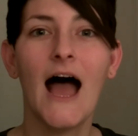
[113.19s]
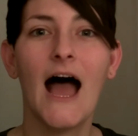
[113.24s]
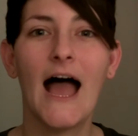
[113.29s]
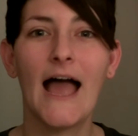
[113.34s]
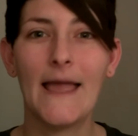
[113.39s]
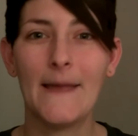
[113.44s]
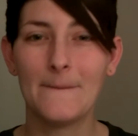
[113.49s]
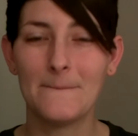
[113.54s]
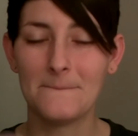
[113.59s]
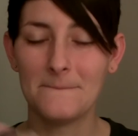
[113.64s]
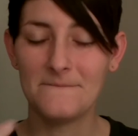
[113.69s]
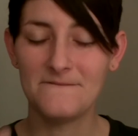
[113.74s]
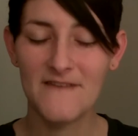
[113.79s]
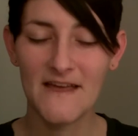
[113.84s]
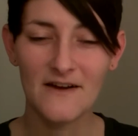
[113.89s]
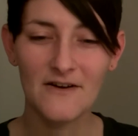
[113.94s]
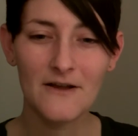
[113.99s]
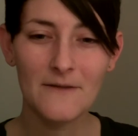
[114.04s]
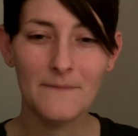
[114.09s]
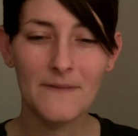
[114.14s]
I am
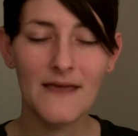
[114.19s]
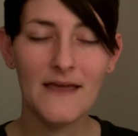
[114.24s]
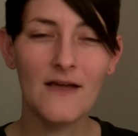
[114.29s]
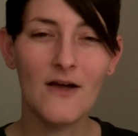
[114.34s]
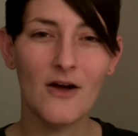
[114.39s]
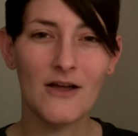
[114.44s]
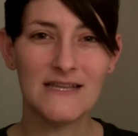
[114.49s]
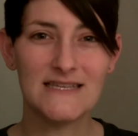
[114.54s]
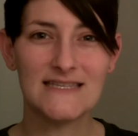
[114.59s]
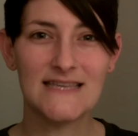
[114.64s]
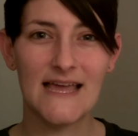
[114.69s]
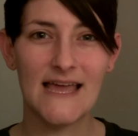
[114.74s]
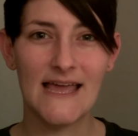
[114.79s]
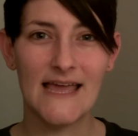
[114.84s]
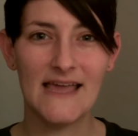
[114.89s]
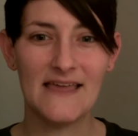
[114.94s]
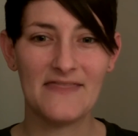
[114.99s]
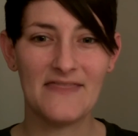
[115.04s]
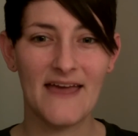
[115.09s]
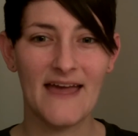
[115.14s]
very big on
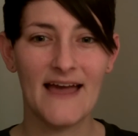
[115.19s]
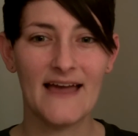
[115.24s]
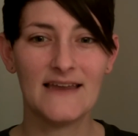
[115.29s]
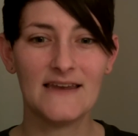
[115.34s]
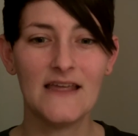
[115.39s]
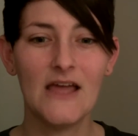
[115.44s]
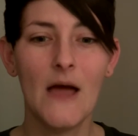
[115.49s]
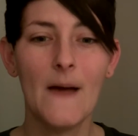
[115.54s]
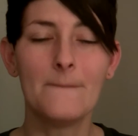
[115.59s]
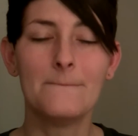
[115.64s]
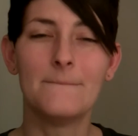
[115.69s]
saying that